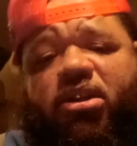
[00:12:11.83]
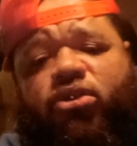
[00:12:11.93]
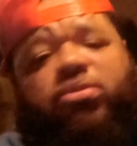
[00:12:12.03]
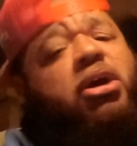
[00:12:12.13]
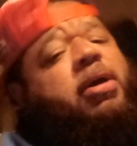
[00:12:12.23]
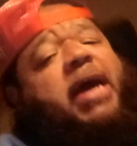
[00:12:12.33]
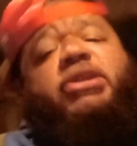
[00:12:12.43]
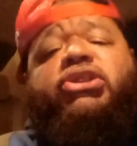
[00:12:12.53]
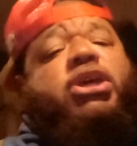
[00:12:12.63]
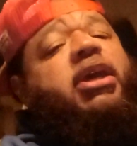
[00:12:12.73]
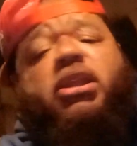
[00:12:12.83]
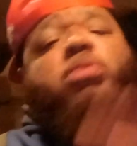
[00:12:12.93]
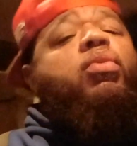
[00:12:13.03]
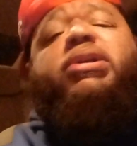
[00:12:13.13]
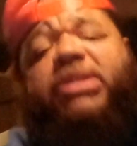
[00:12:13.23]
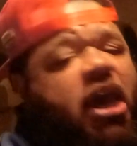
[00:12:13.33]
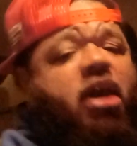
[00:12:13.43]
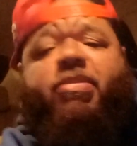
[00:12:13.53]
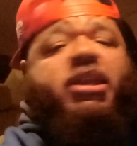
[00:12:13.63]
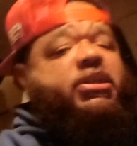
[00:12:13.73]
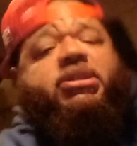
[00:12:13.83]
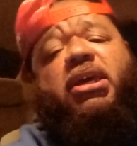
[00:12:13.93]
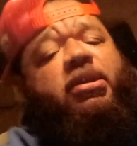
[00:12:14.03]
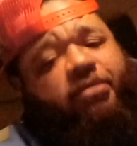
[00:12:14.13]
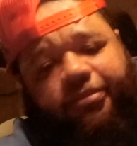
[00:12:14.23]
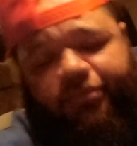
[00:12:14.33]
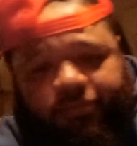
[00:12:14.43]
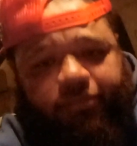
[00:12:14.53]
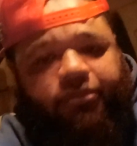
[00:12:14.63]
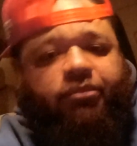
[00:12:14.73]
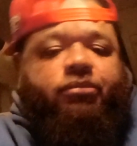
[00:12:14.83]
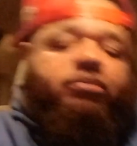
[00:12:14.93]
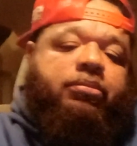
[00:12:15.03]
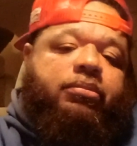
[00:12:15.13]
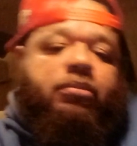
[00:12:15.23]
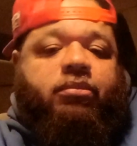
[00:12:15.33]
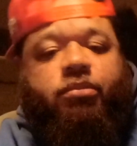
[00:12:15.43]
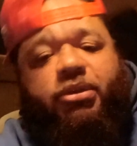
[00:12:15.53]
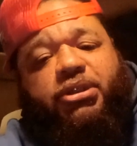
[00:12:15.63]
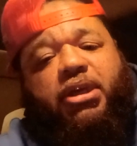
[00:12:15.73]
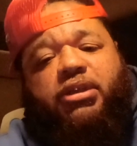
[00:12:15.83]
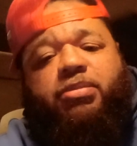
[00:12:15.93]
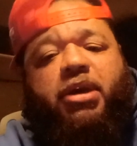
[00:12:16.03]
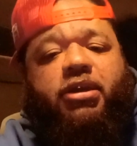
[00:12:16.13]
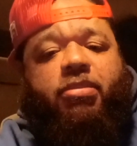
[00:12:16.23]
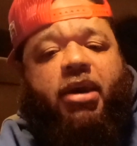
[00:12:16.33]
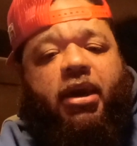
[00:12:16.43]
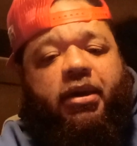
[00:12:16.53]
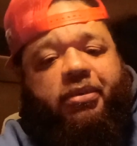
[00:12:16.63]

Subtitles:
into. I just kicked him one time and that's it. Put your hands behind your back.